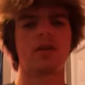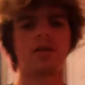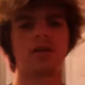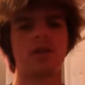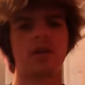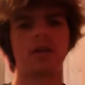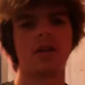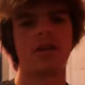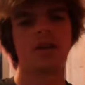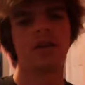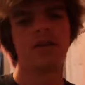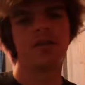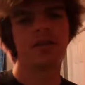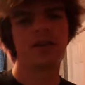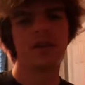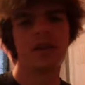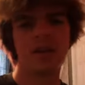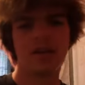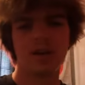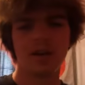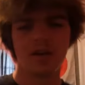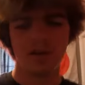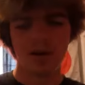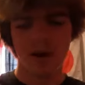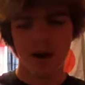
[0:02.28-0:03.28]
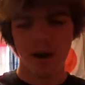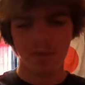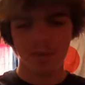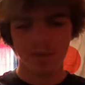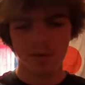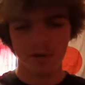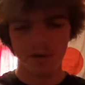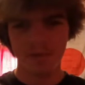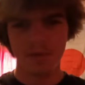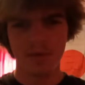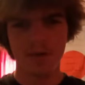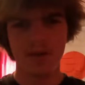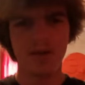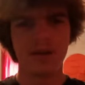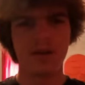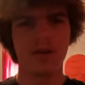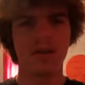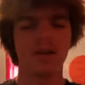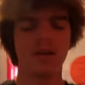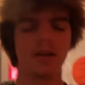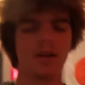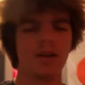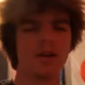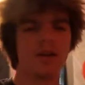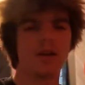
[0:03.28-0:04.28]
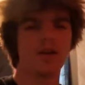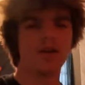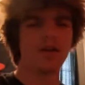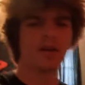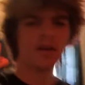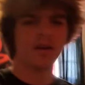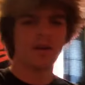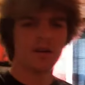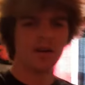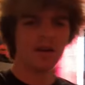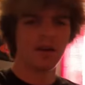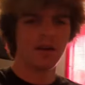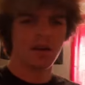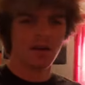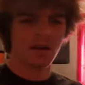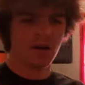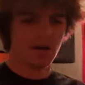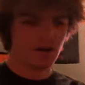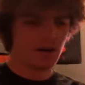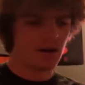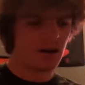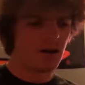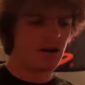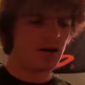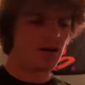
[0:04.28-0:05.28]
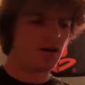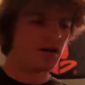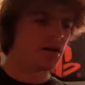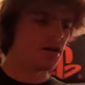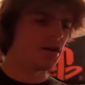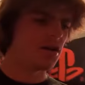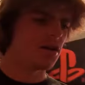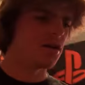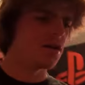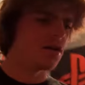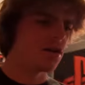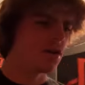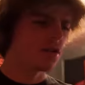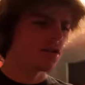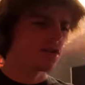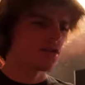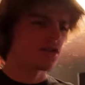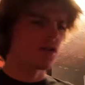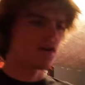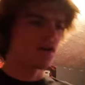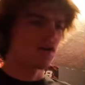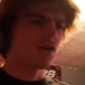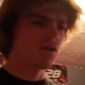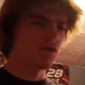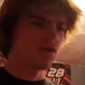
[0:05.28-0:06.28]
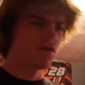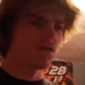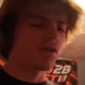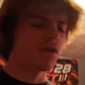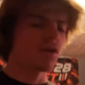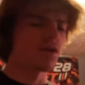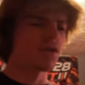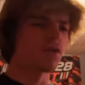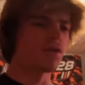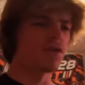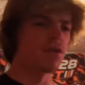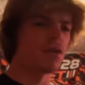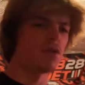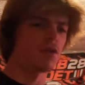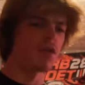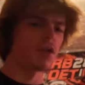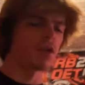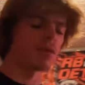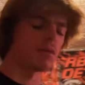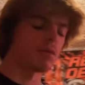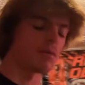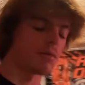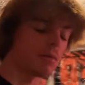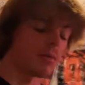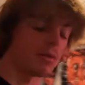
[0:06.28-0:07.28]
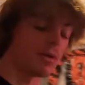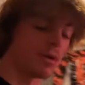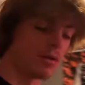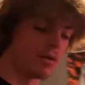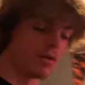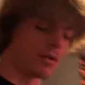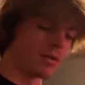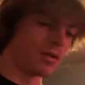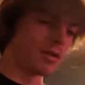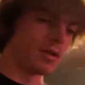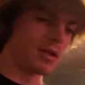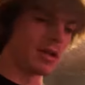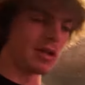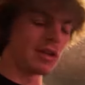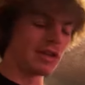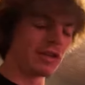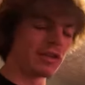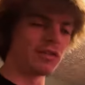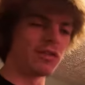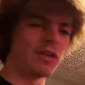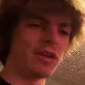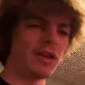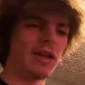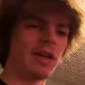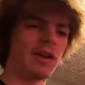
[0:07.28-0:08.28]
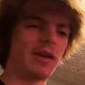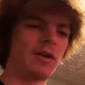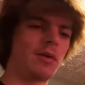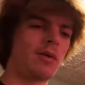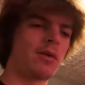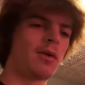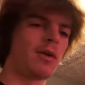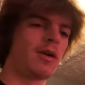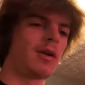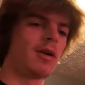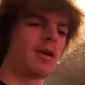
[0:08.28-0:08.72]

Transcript: In today's video, I'm going to be, uh, so there's a few things I'm going to be doing in this video.